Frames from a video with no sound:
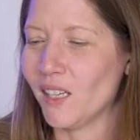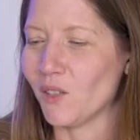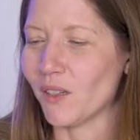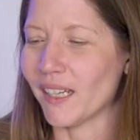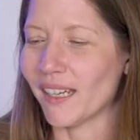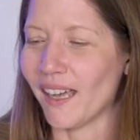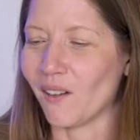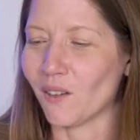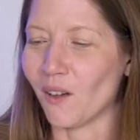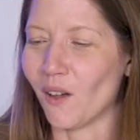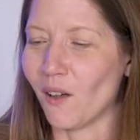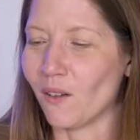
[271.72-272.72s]
Drinking
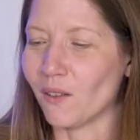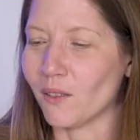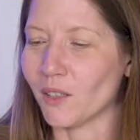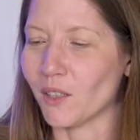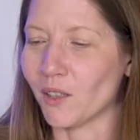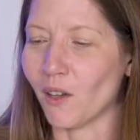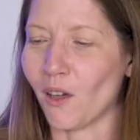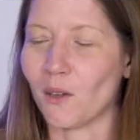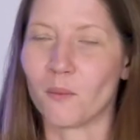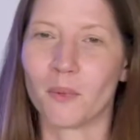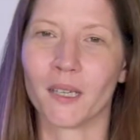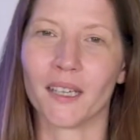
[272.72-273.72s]
alcohol to
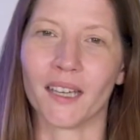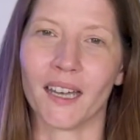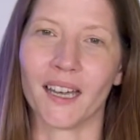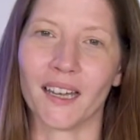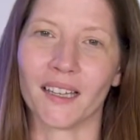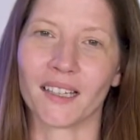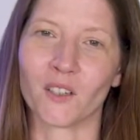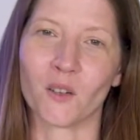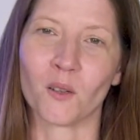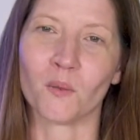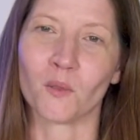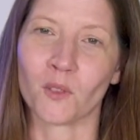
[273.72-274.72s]
cope
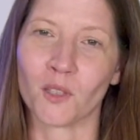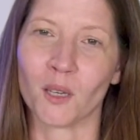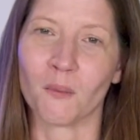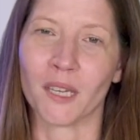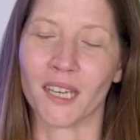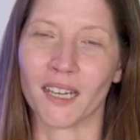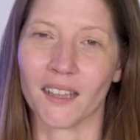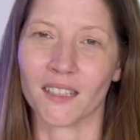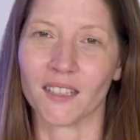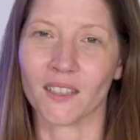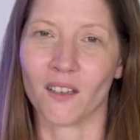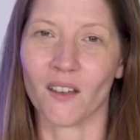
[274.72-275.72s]
could also be
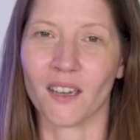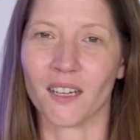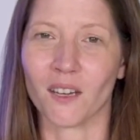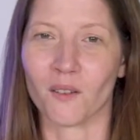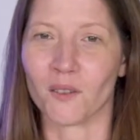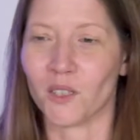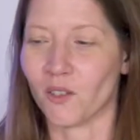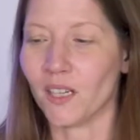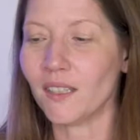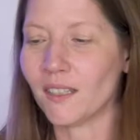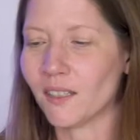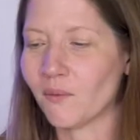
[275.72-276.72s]
another sign of
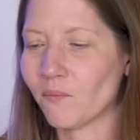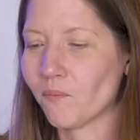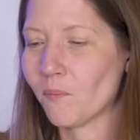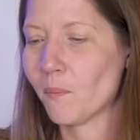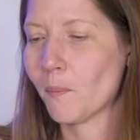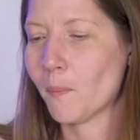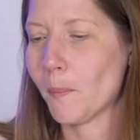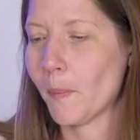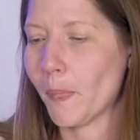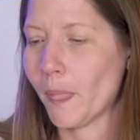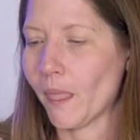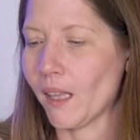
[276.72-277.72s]
stress.
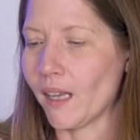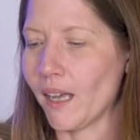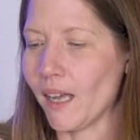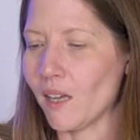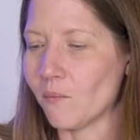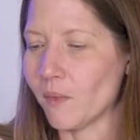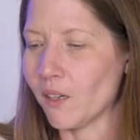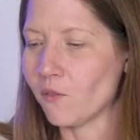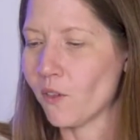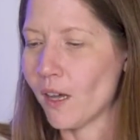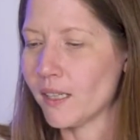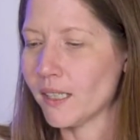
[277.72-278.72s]
And
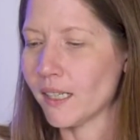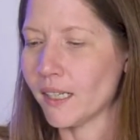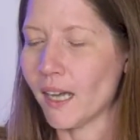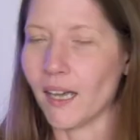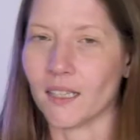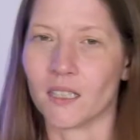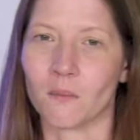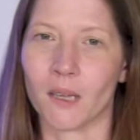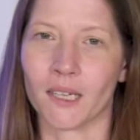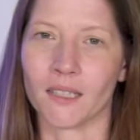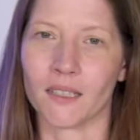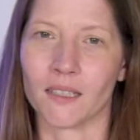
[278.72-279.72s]
finding it hard to
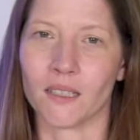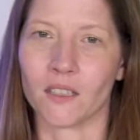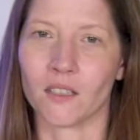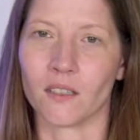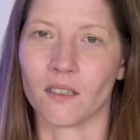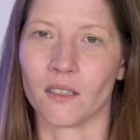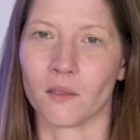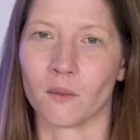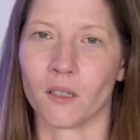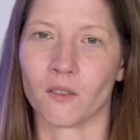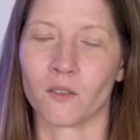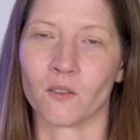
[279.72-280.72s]
make decisions as
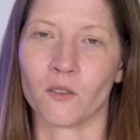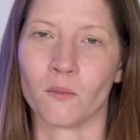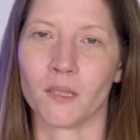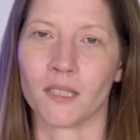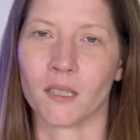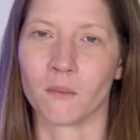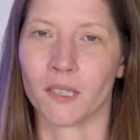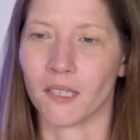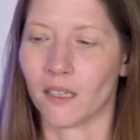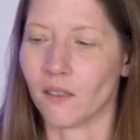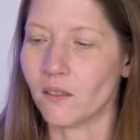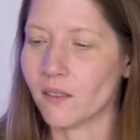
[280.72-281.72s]
well could be
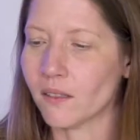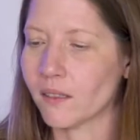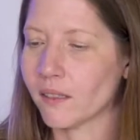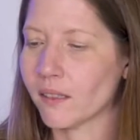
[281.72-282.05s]
something else.